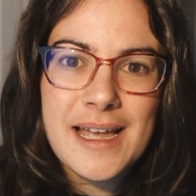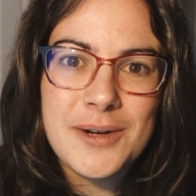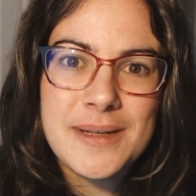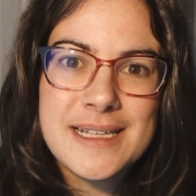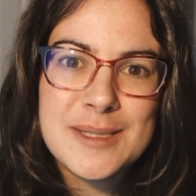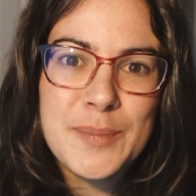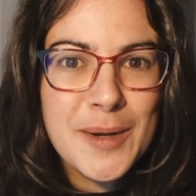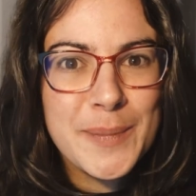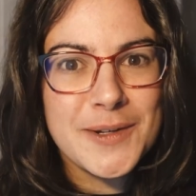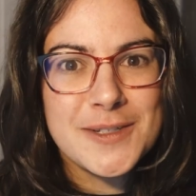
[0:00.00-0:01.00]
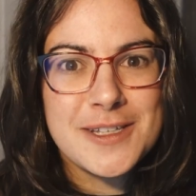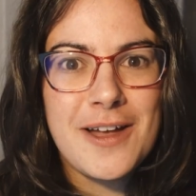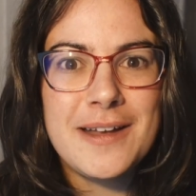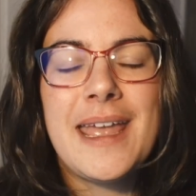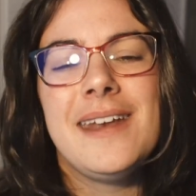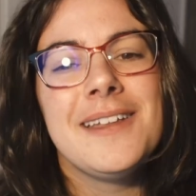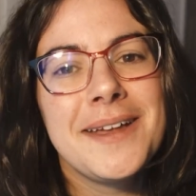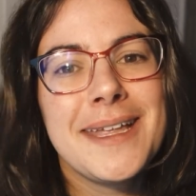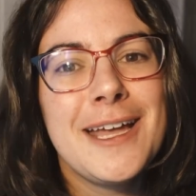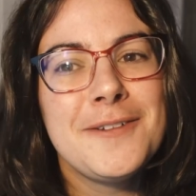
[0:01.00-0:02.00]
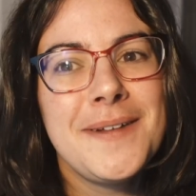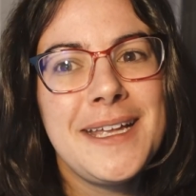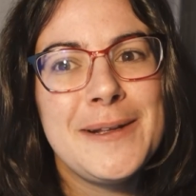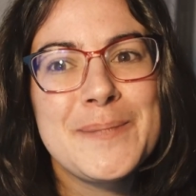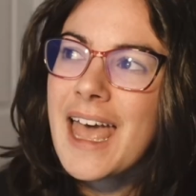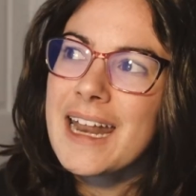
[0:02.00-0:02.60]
out his blog post on Analogue Cafe.